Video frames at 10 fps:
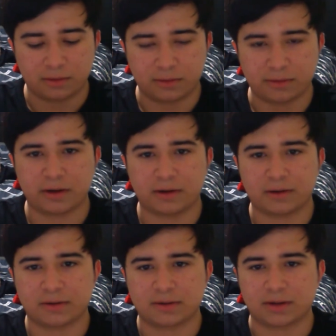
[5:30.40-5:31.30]

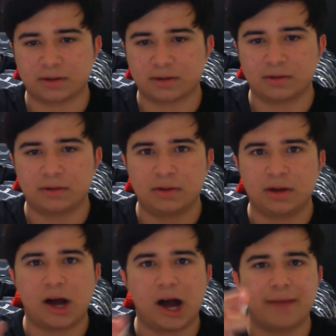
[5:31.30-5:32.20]
There's
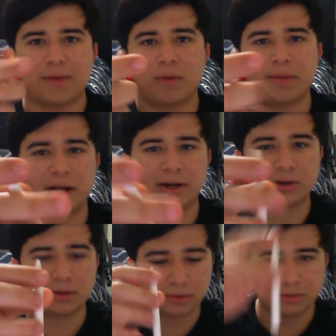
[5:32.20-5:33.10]
I'm
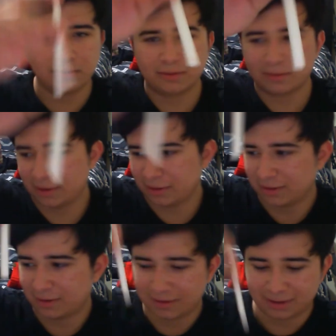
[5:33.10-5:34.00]
albino.
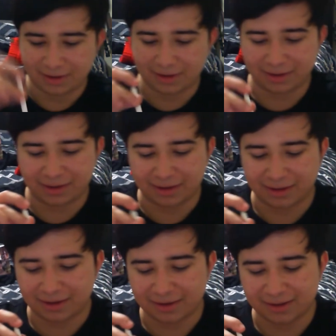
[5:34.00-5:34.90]
And then
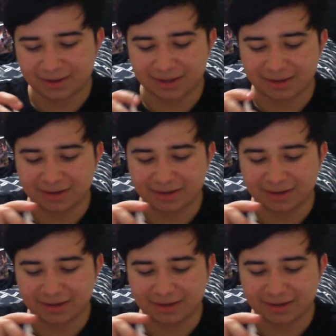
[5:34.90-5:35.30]
there is